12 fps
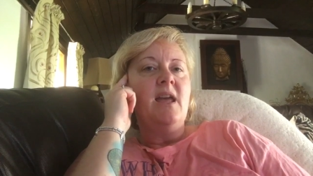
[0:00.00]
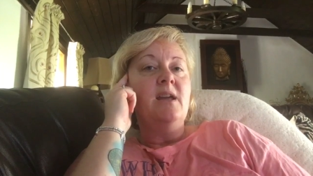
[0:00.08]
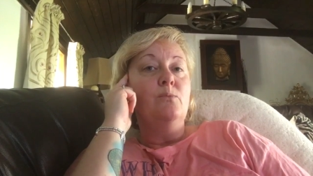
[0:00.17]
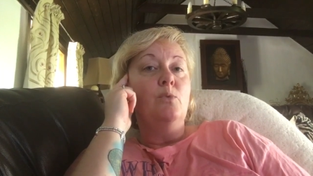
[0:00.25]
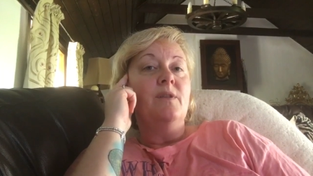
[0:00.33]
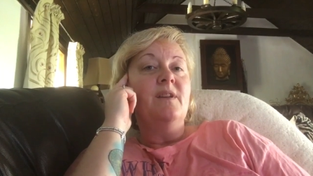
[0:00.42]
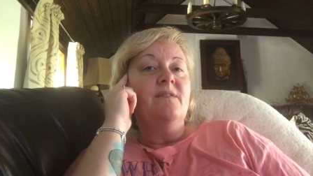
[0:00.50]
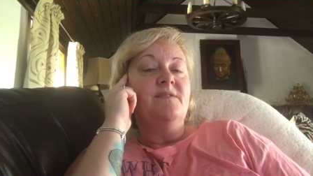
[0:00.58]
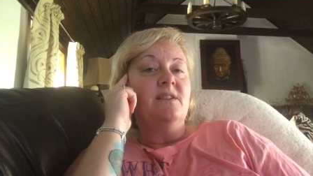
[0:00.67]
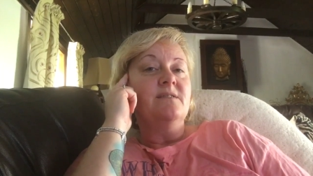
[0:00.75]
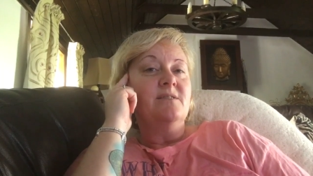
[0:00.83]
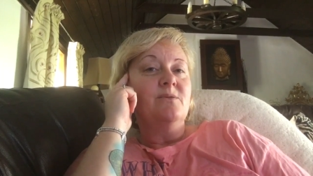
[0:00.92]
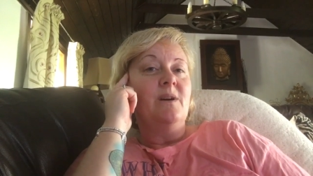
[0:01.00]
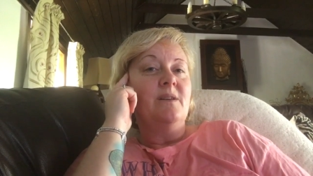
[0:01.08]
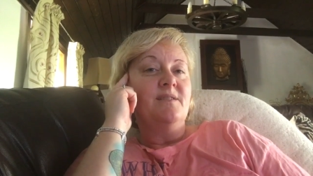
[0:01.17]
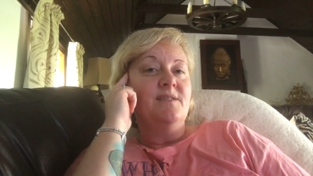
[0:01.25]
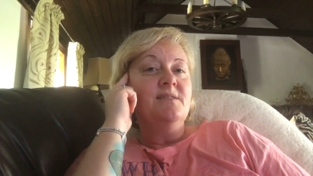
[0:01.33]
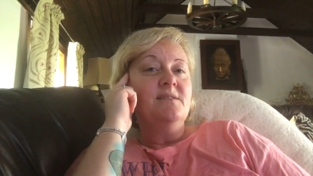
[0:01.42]
in what they've done to
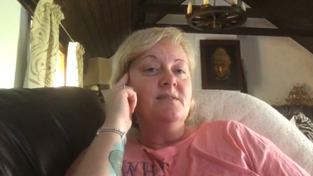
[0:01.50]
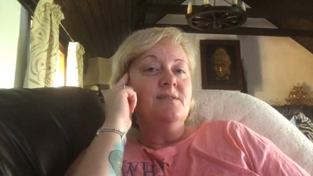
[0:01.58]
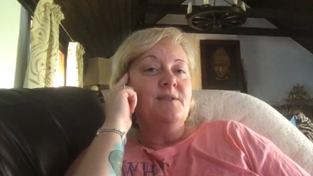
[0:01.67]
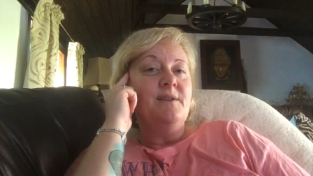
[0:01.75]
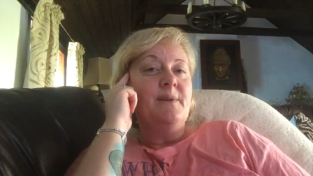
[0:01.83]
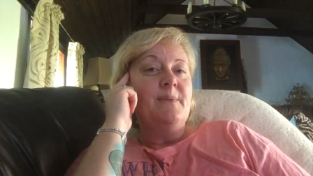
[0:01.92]
others.